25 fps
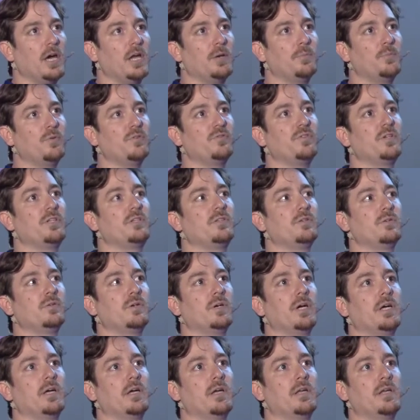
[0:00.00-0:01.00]
And moving
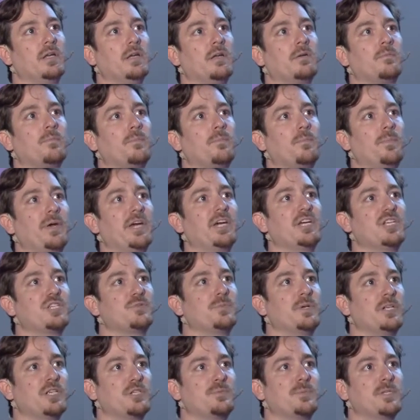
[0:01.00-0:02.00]
to a package
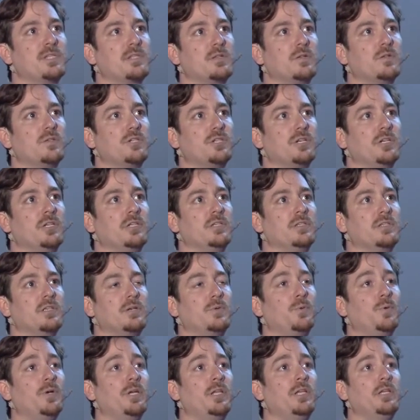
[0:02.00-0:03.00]
management solution is
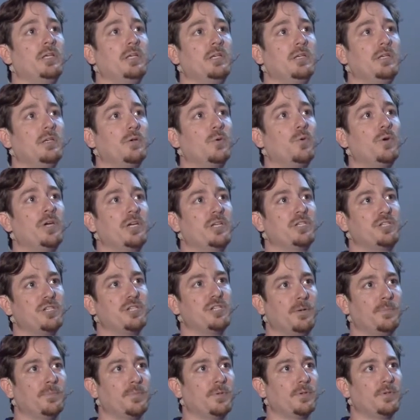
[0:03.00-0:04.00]
a really quick
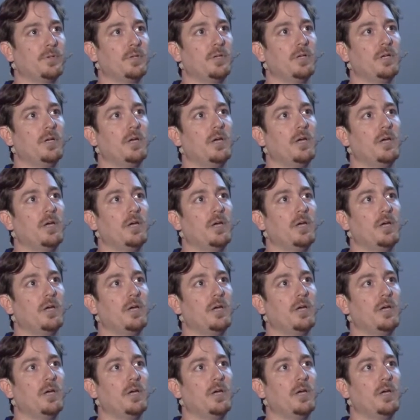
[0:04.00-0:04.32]
jump